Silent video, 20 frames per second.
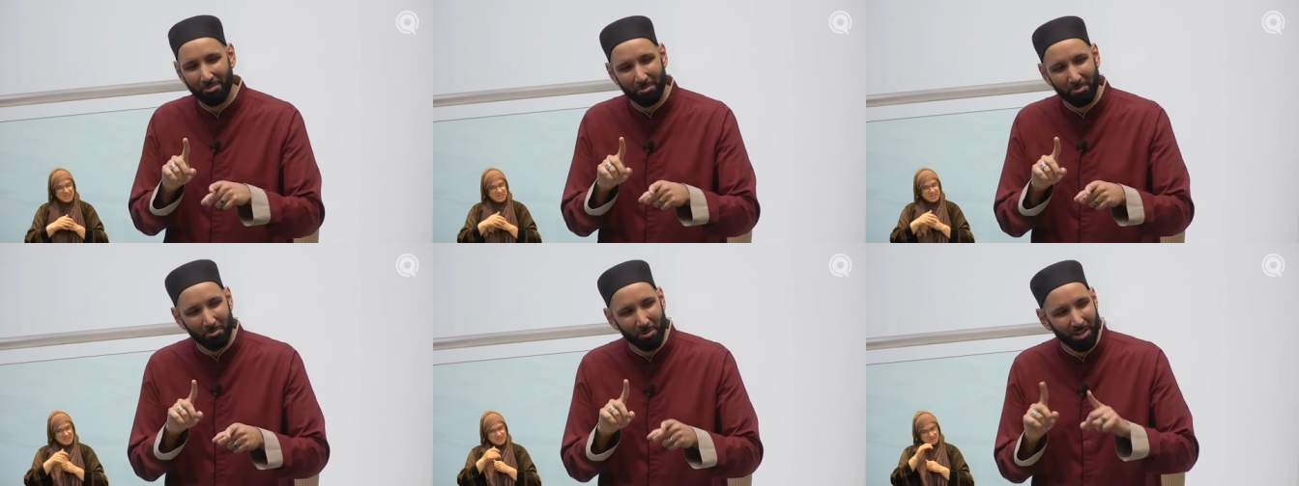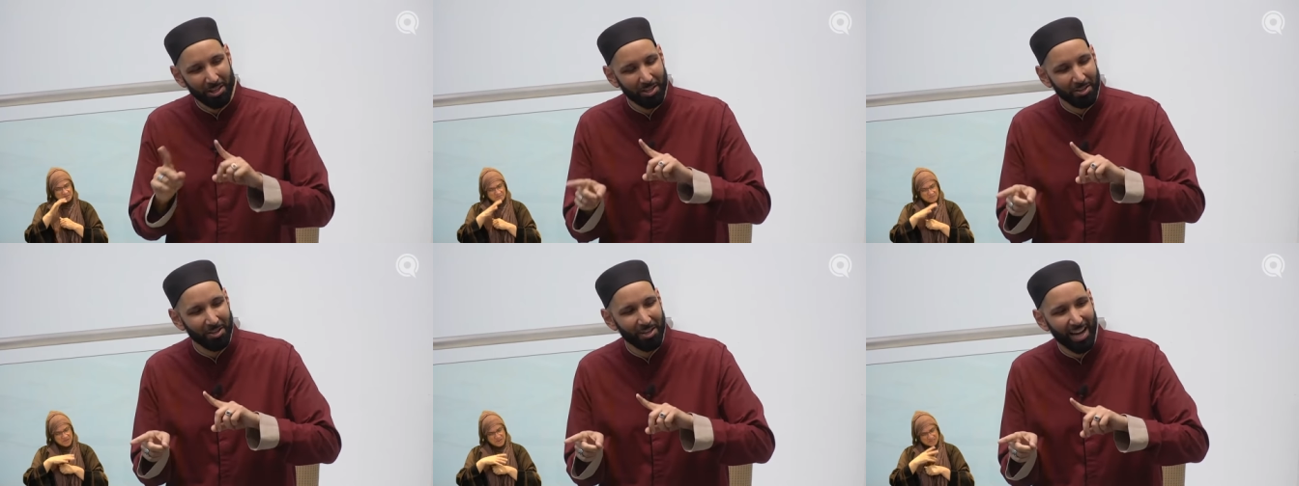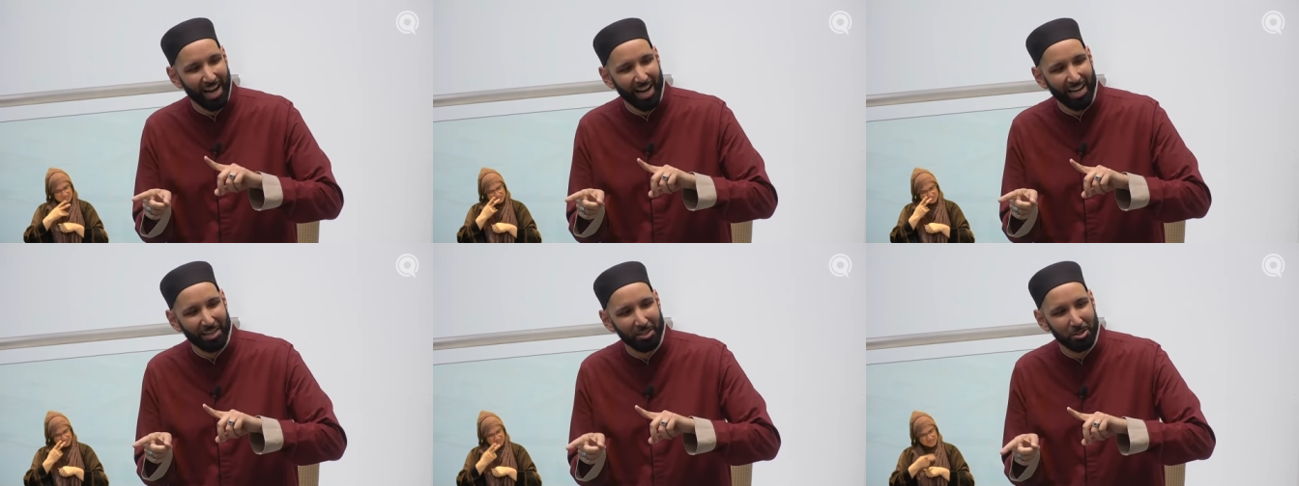One year in
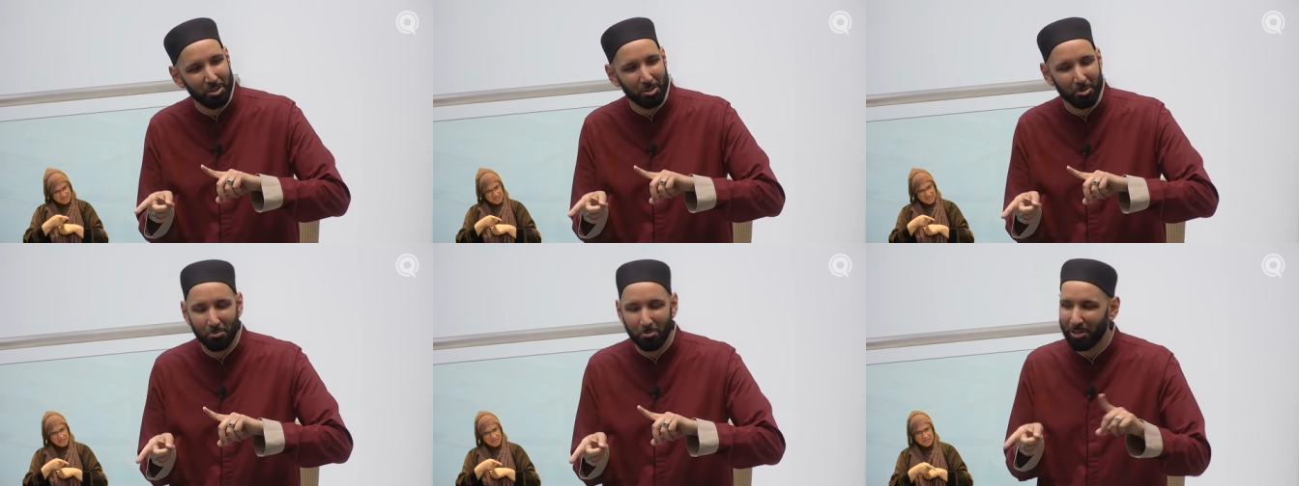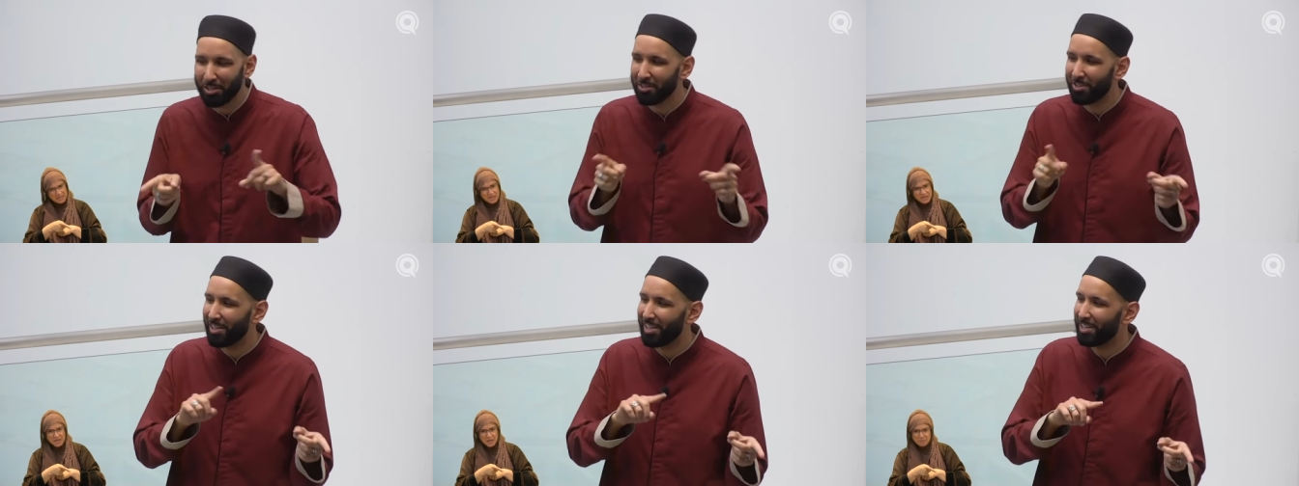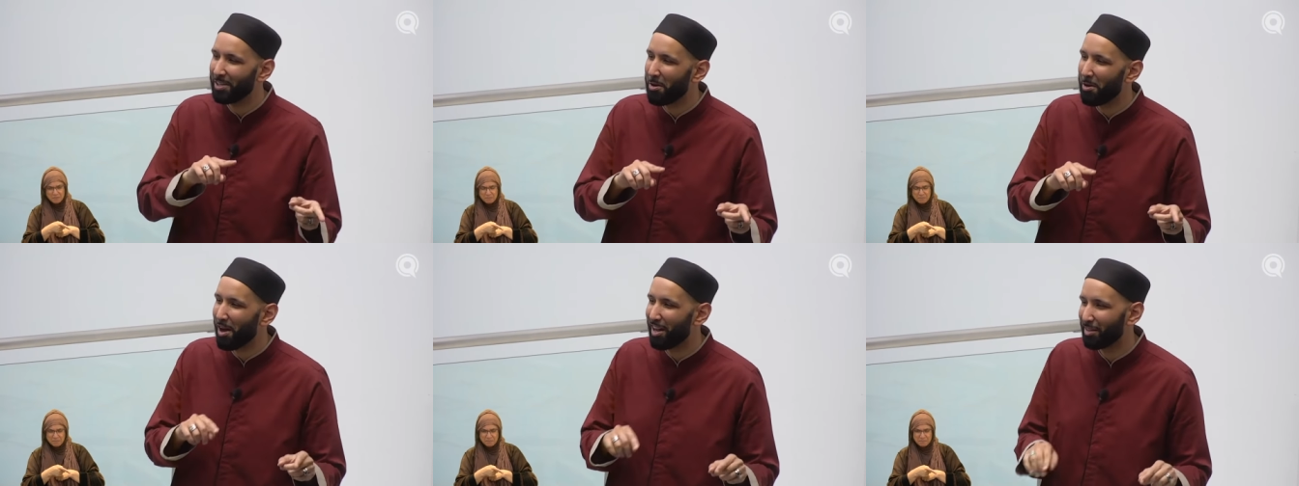Hajj, one year
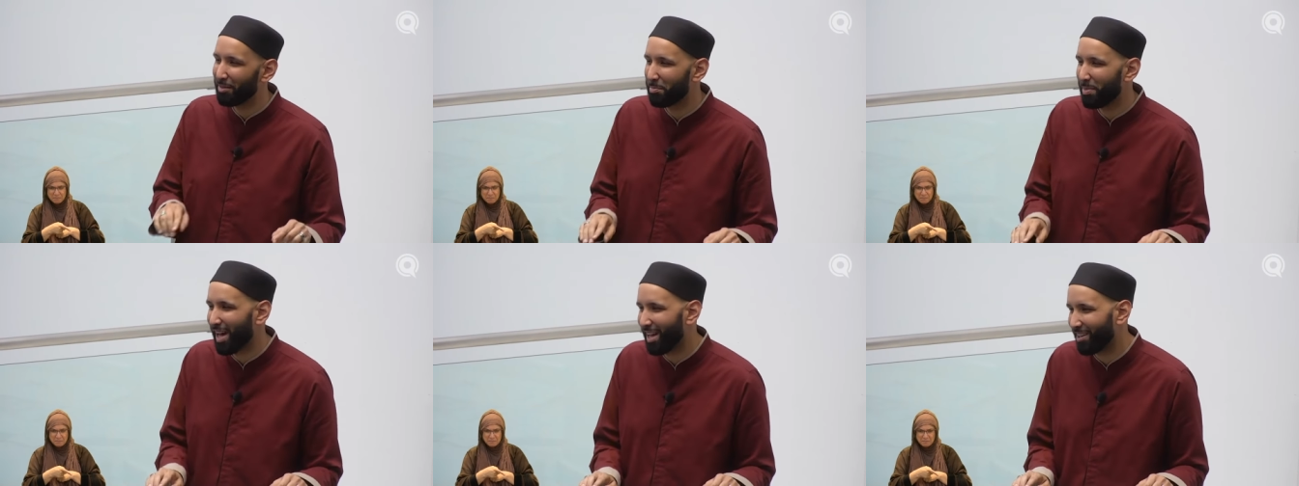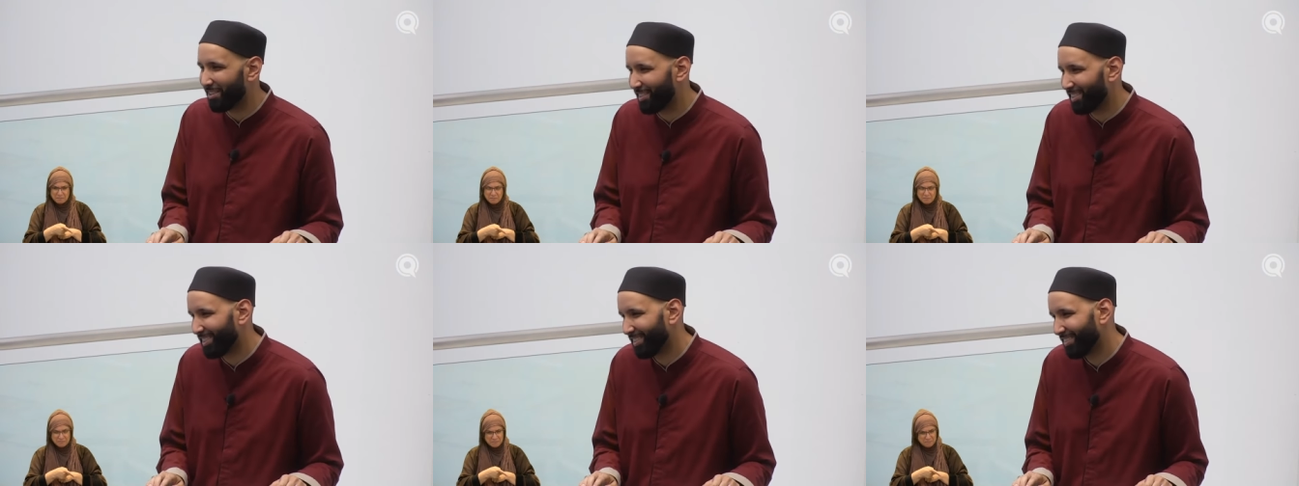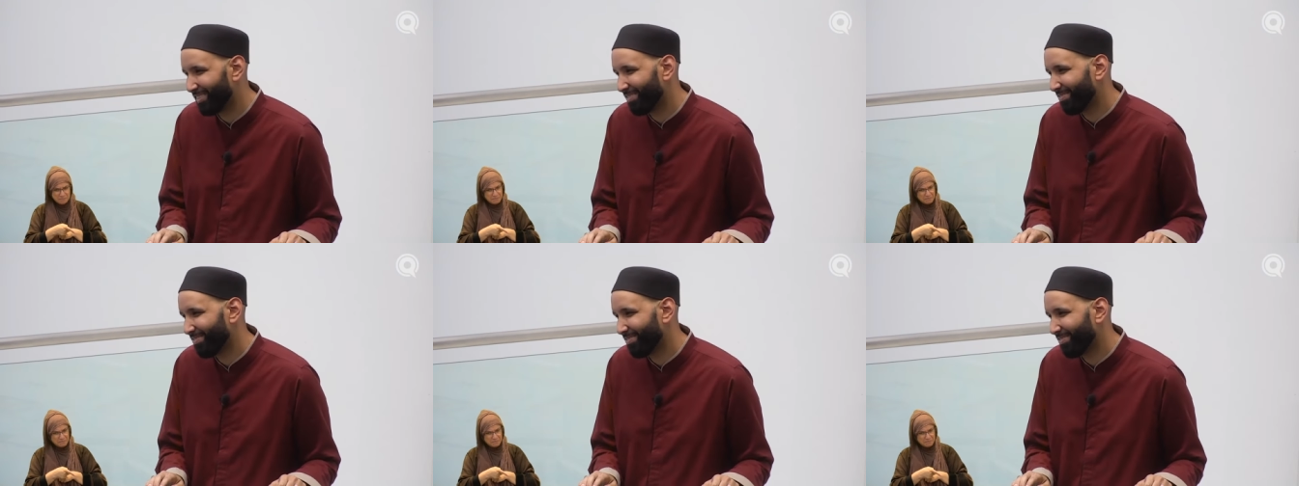he'd go out in battle.